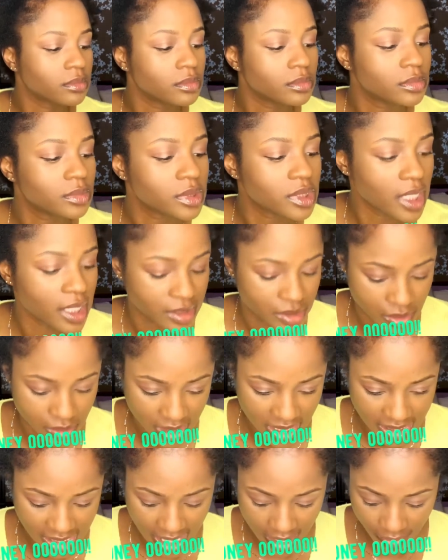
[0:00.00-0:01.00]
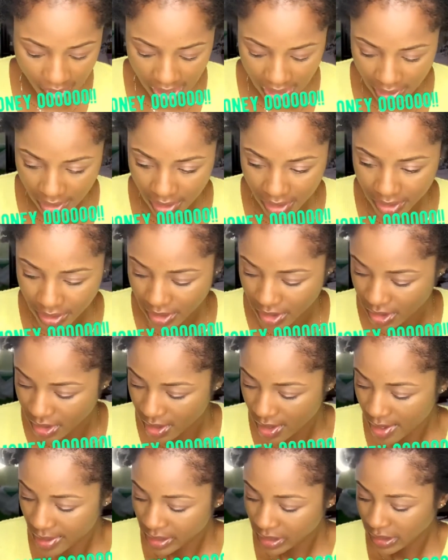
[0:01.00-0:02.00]
yeah, so that's how I learned
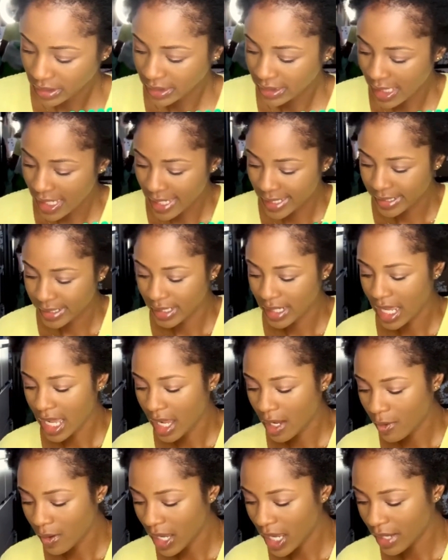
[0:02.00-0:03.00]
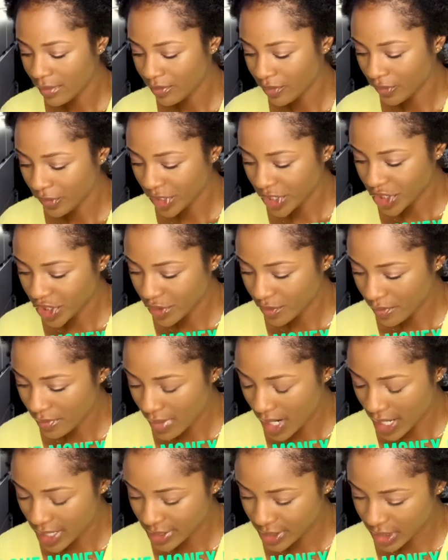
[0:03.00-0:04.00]
and how I brushed
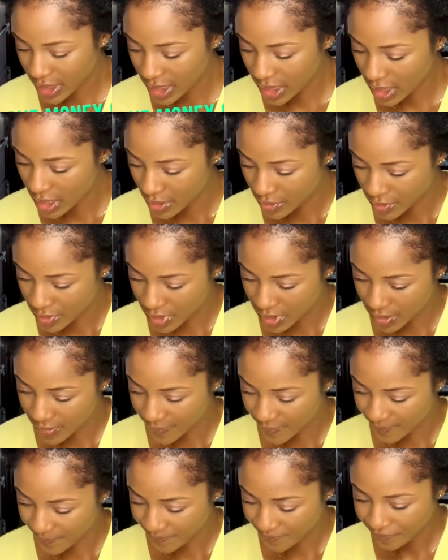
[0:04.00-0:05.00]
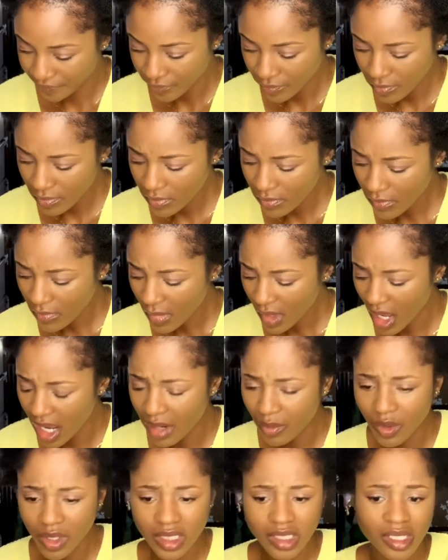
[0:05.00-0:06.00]
my skills. I
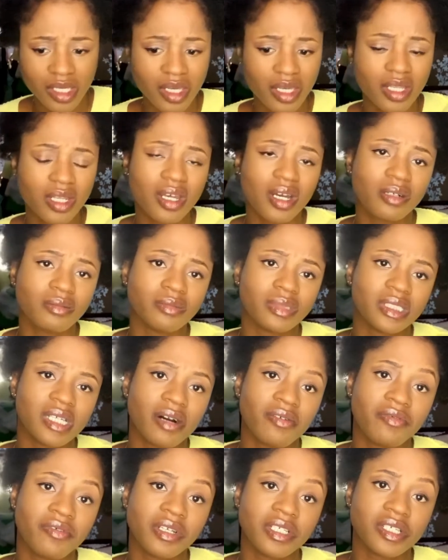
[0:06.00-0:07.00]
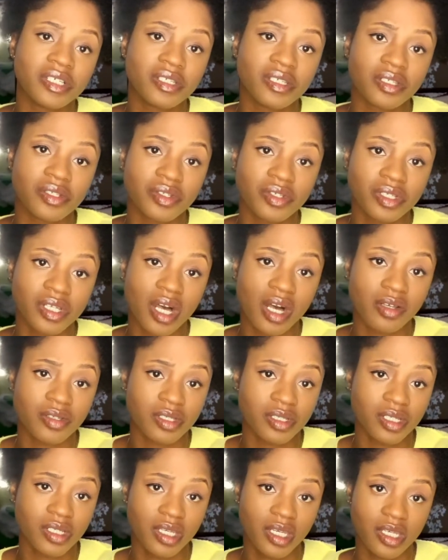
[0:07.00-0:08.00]
worked in Selfridges in
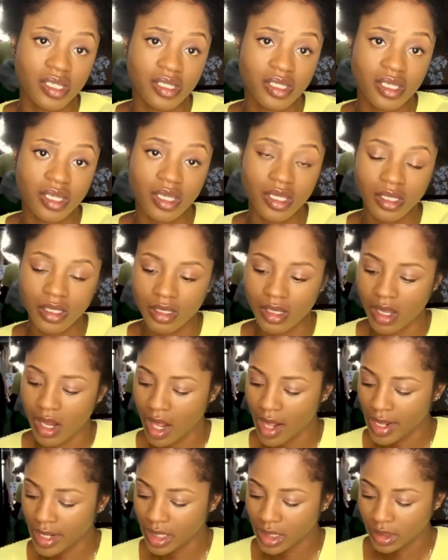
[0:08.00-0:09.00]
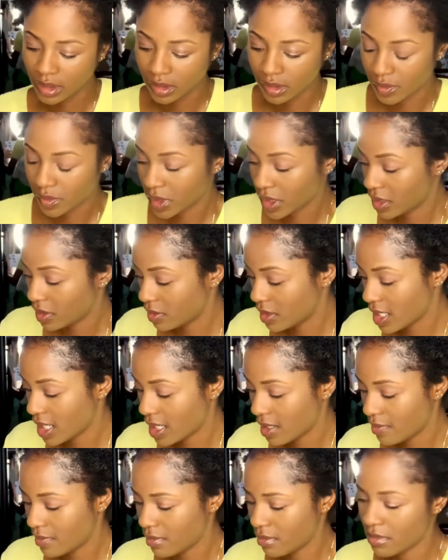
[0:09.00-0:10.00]
2018, the one
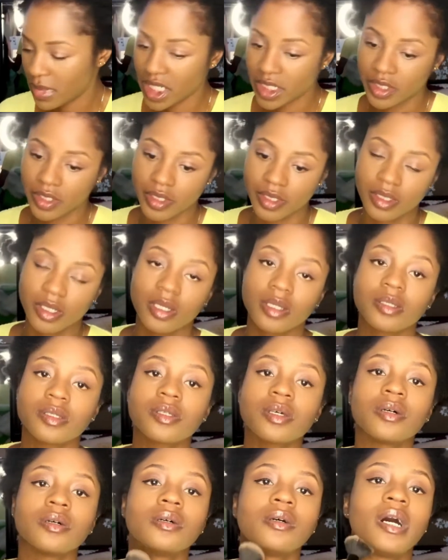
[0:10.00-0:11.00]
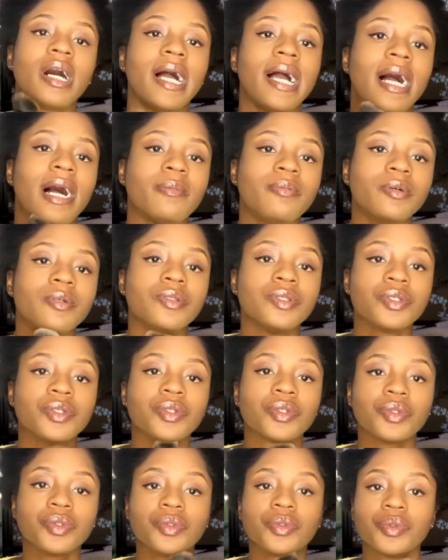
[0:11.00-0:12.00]
in Manchester. So I happened
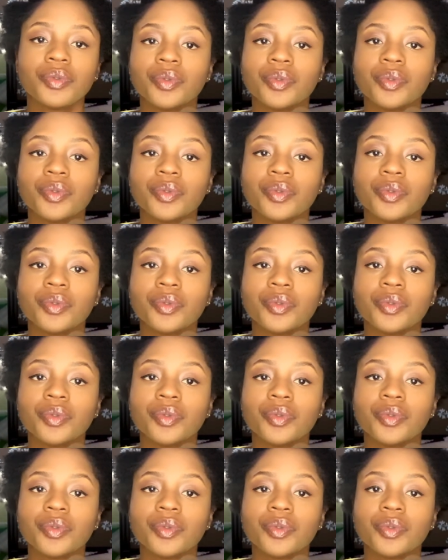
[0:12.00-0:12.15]
to